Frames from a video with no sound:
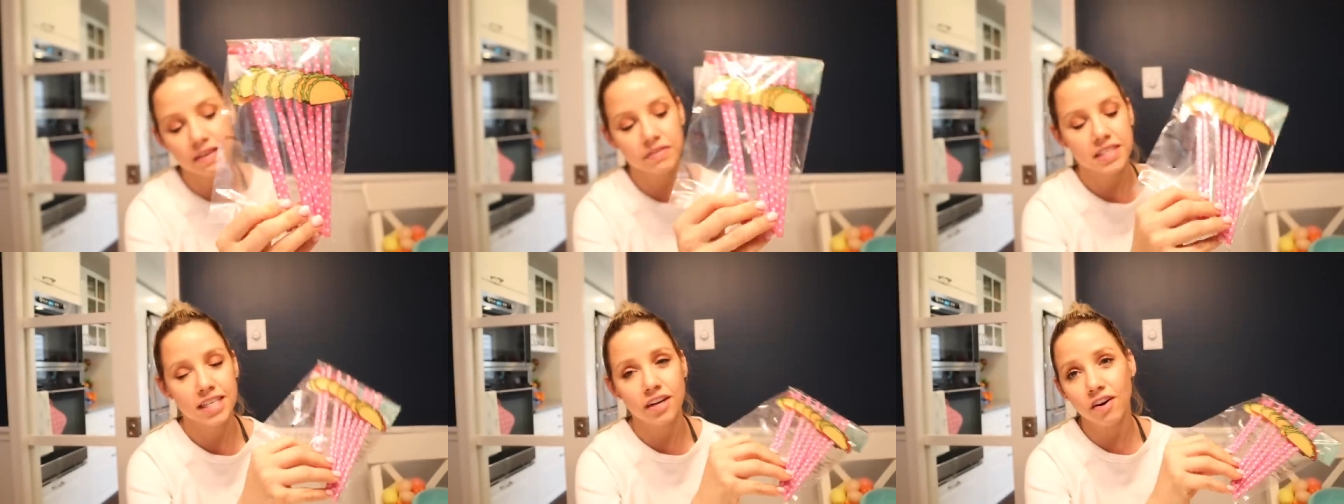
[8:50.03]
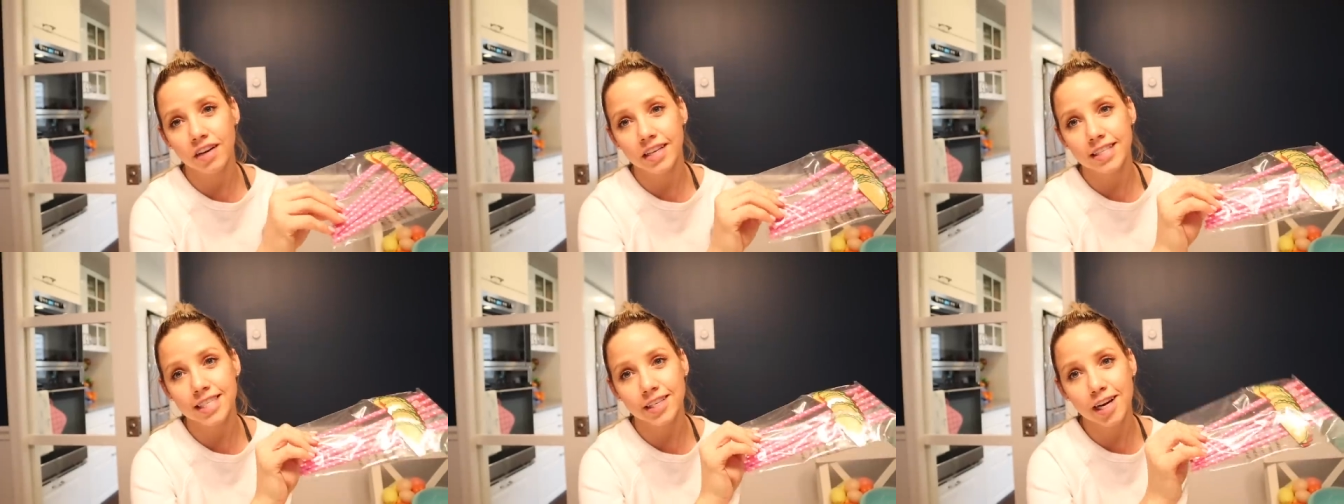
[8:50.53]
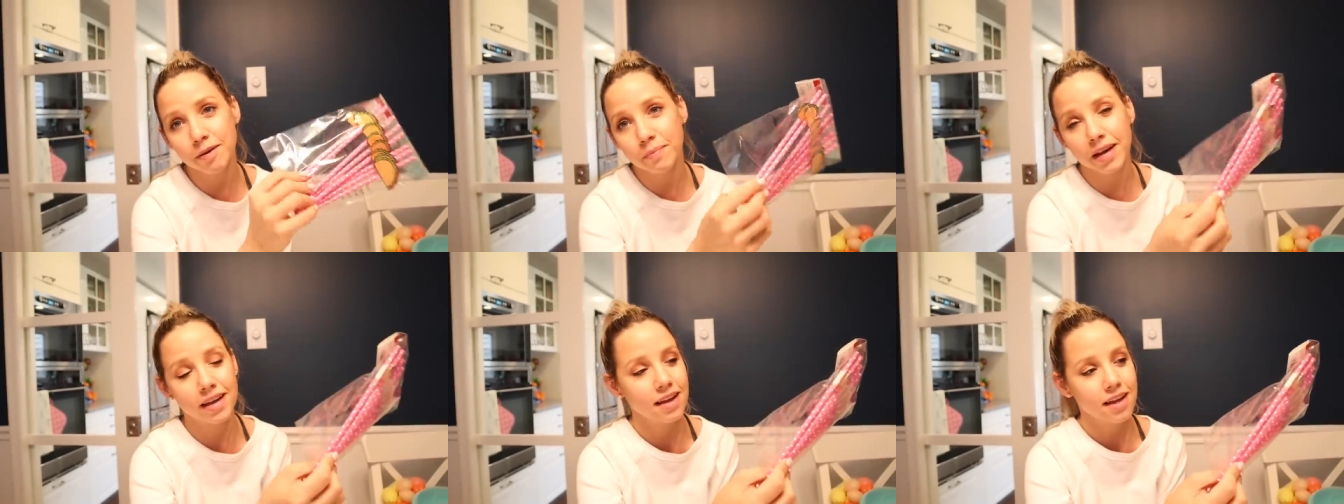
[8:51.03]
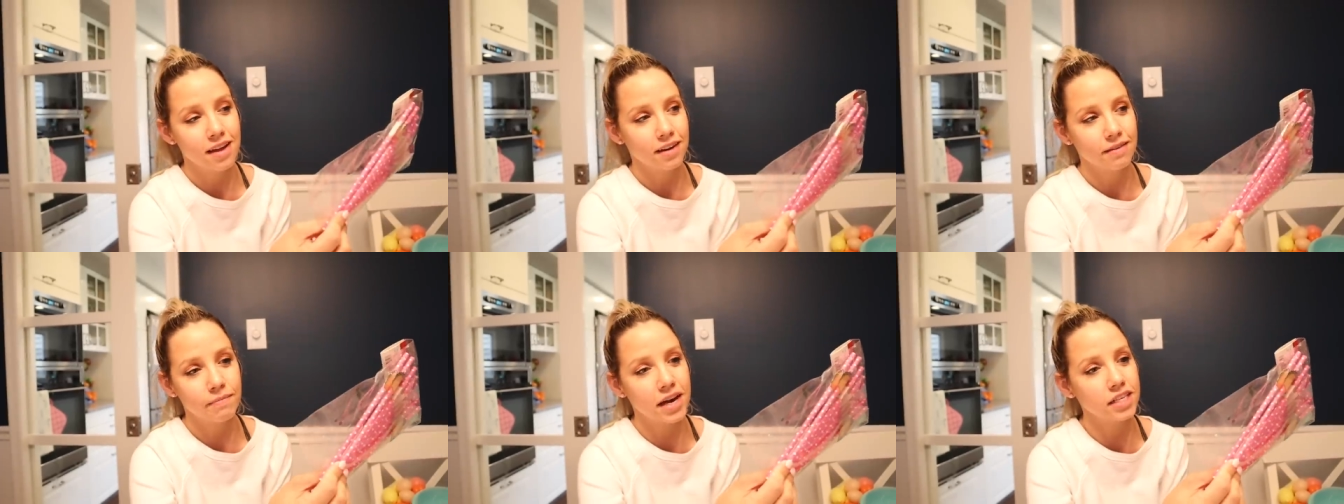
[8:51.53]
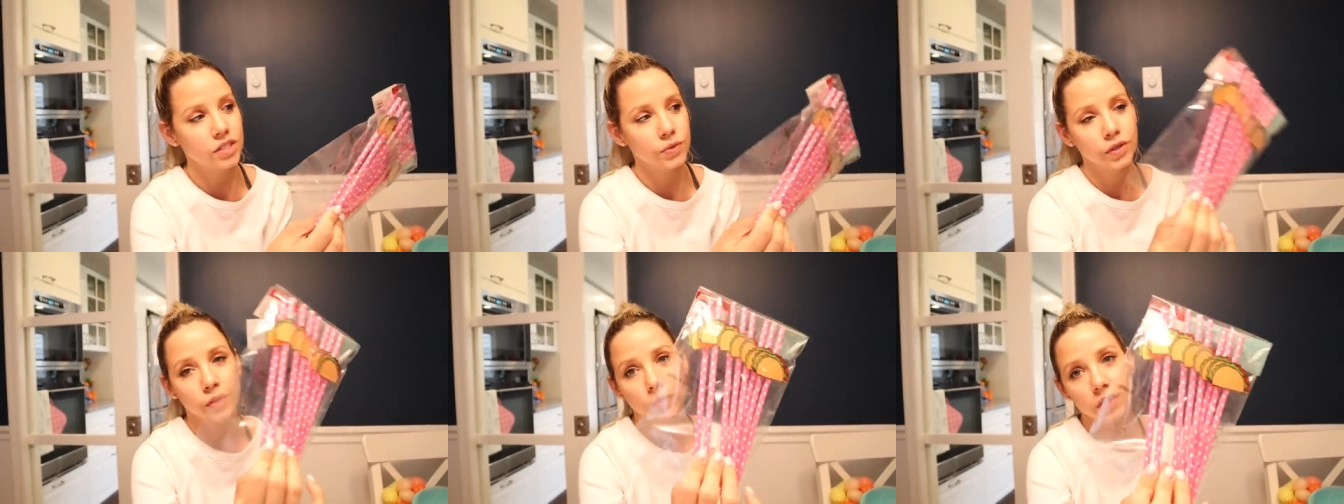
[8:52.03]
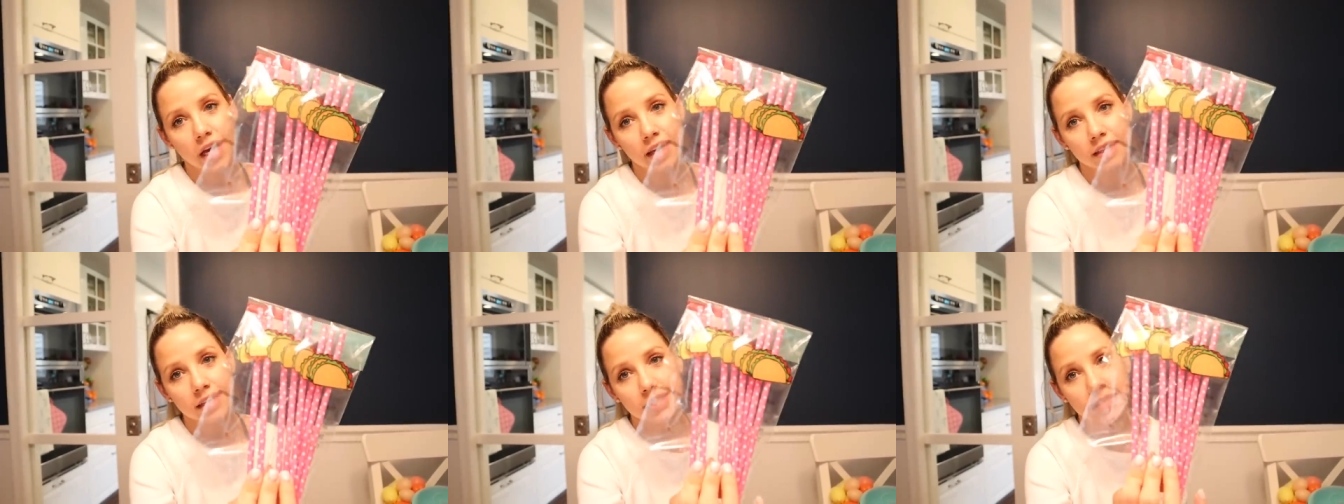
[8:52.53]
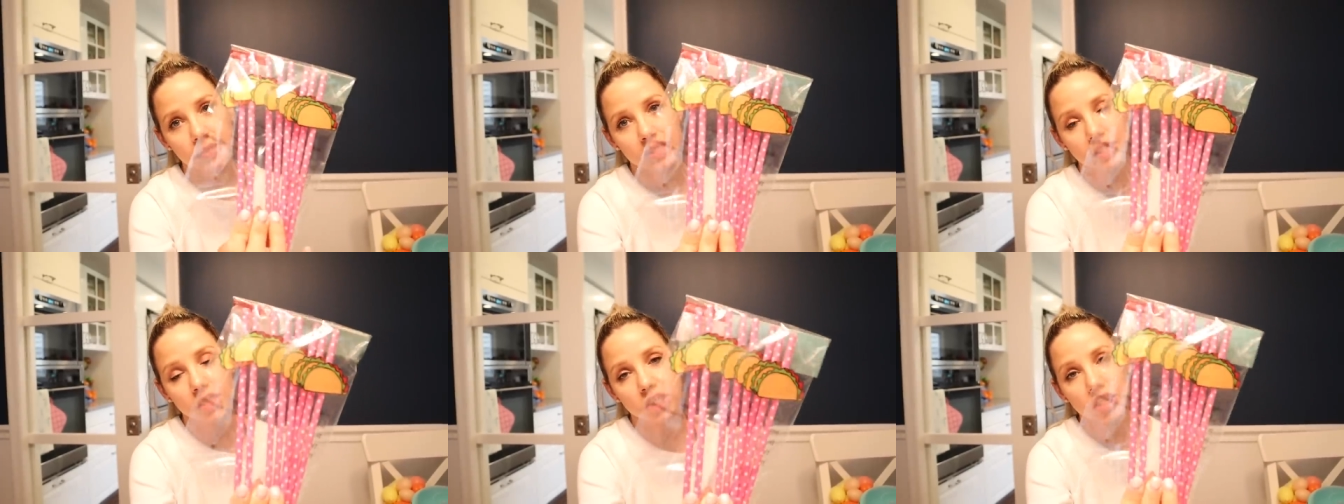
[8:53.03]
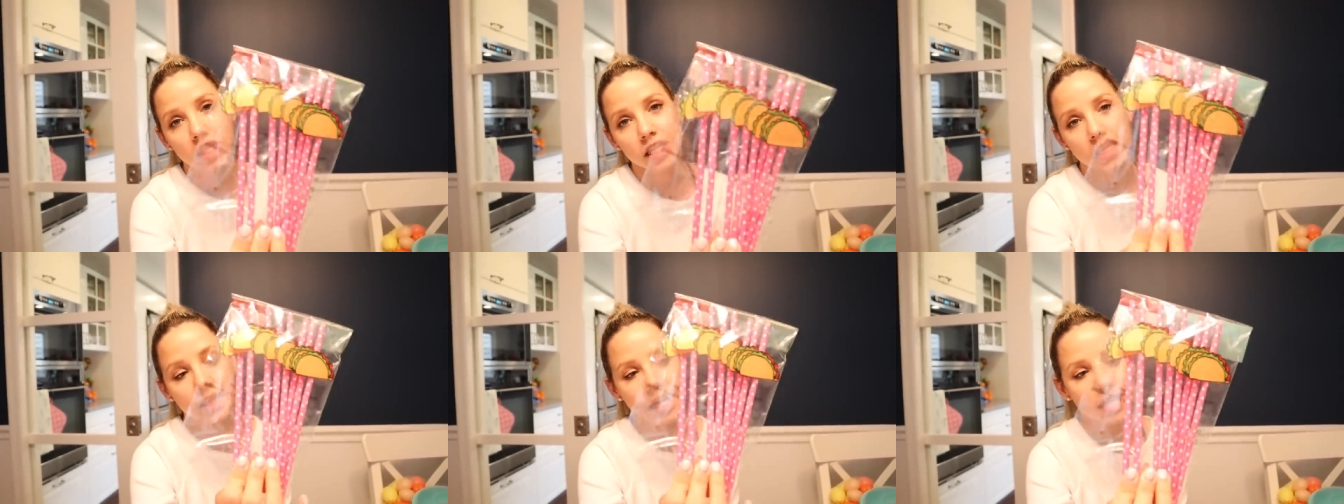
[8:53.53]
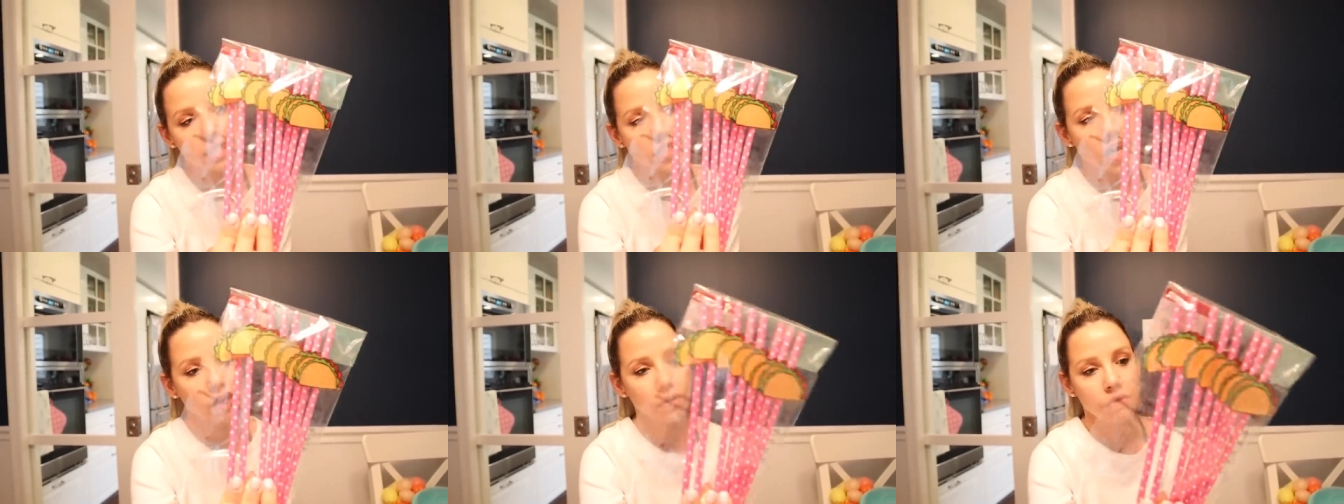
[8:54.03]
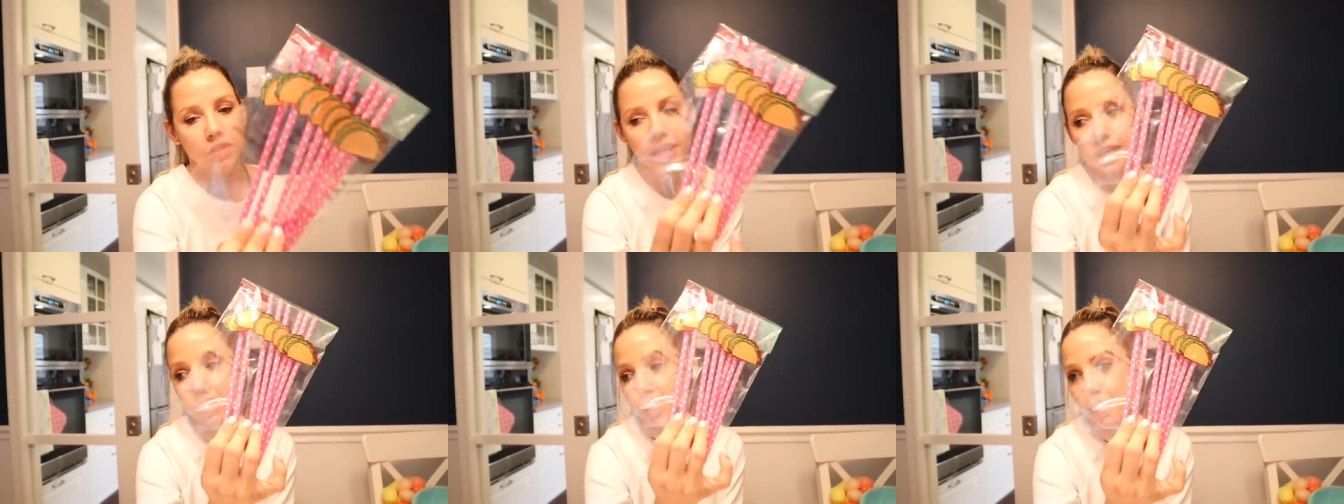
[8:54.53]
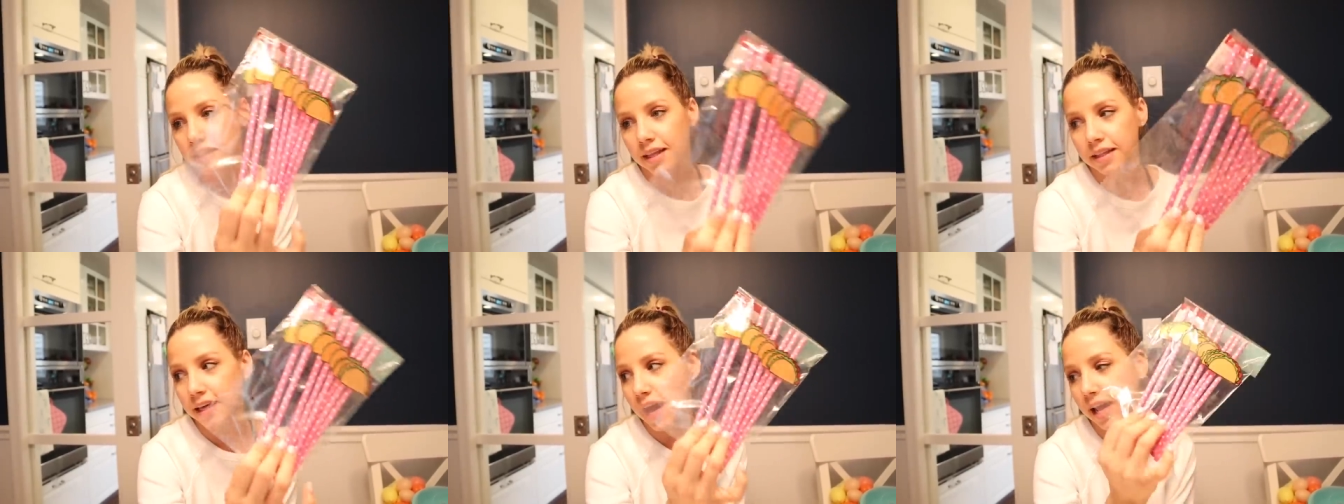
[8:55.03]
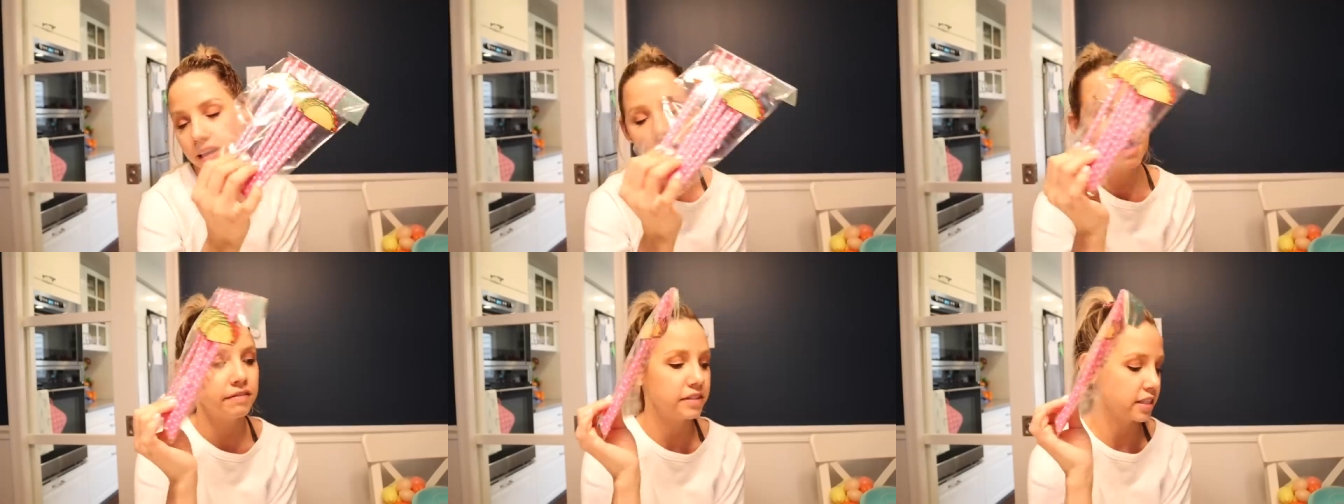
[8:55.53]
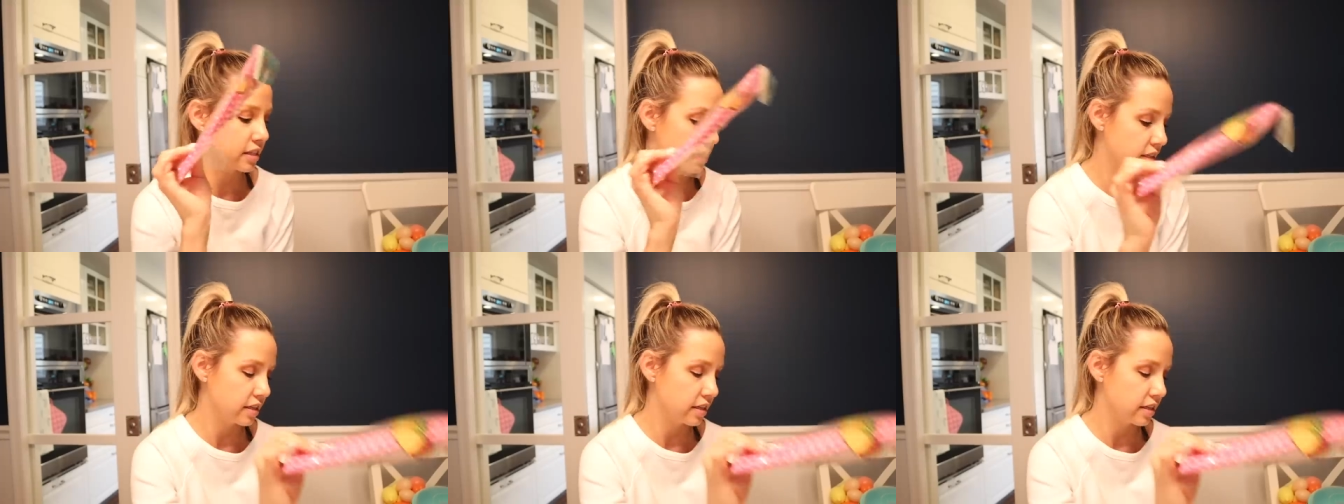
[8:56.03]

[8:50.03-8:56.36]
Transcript: I've seen it on Instagram, but my store only had this. This was literally the last taco thing that they had left.